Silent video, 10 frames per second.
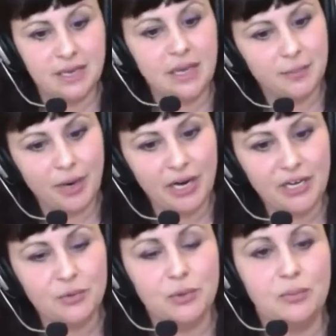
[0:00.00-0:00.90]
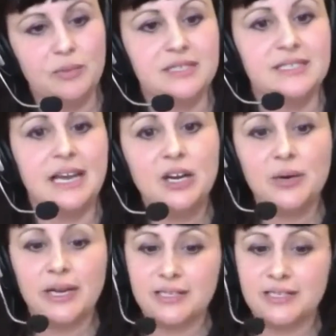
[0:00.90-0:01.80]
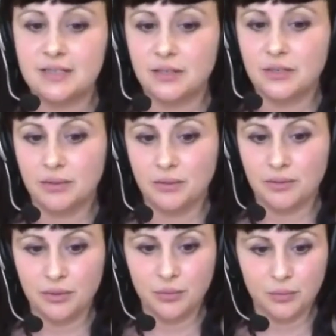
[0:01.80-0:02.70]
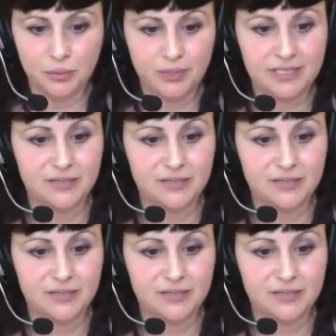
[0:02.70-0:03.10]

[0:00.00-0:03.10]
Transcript: has gotten a party room decorates their their room